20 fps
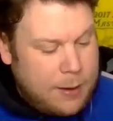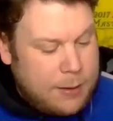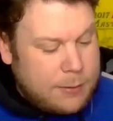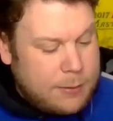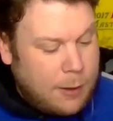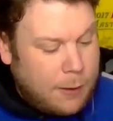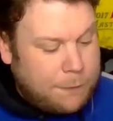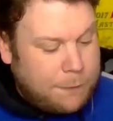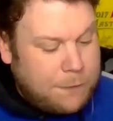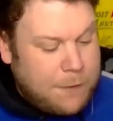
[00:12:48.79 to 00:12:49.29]

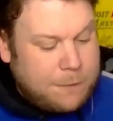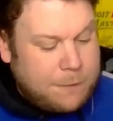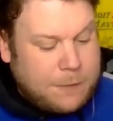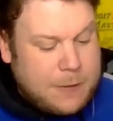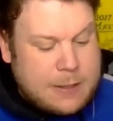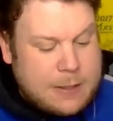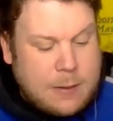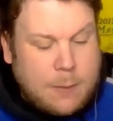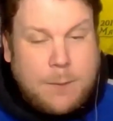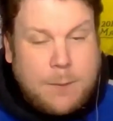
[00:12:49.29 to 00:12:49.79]
There are
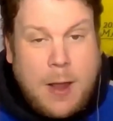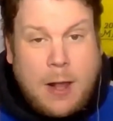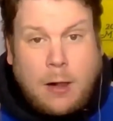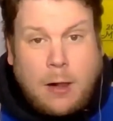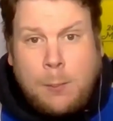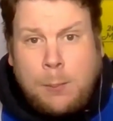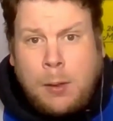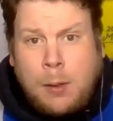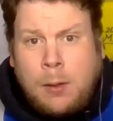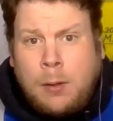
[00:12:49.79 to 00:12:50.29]
50s
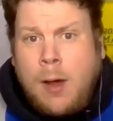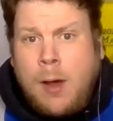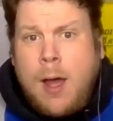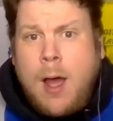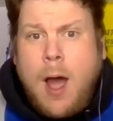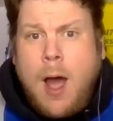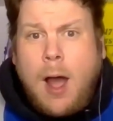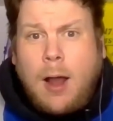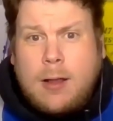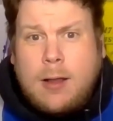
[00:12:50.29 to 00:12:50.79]
available,
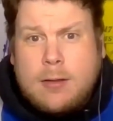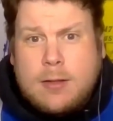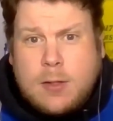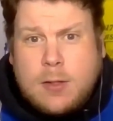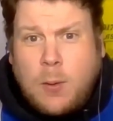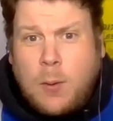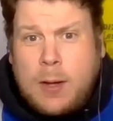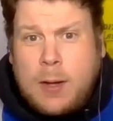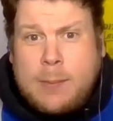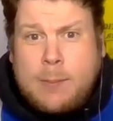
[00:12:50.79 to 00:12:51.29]
a
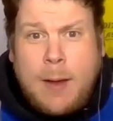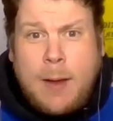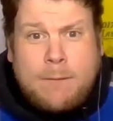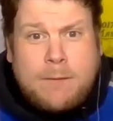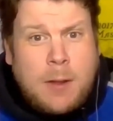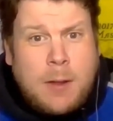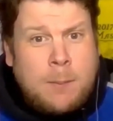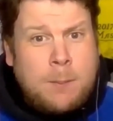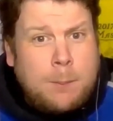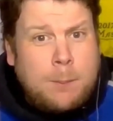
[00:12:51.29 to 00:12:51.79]
consortium of
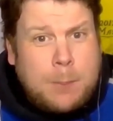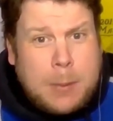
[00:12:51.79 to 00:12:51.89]
them.